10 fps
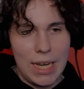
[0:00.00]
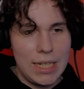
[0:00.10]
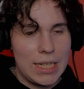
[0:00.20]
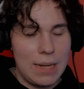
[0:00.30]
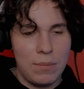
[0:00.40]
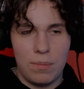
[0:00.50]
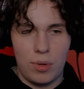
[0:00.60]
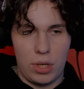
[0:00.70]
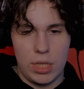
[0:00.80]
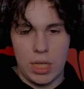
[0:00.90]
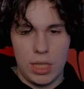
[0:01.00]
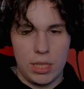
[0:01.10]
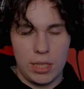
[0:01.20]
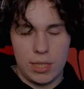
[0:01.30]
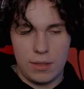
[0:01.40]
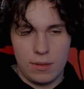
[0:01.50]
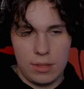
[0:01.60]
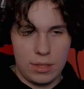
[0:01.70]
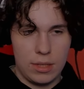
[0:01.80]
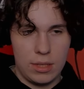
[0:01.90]
I need time to process.
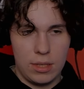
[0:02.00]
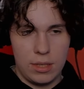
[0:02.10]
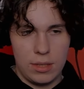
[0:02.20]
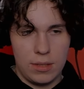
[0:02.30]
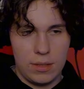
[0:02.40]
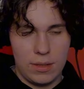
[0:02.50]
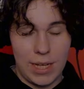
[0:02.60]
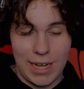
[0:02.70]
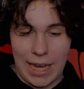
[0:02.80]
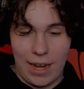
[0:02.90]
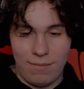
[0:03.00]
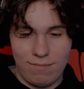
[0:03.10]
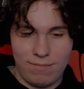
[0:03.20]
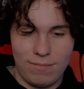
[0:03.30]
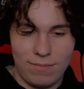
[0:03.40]
Again.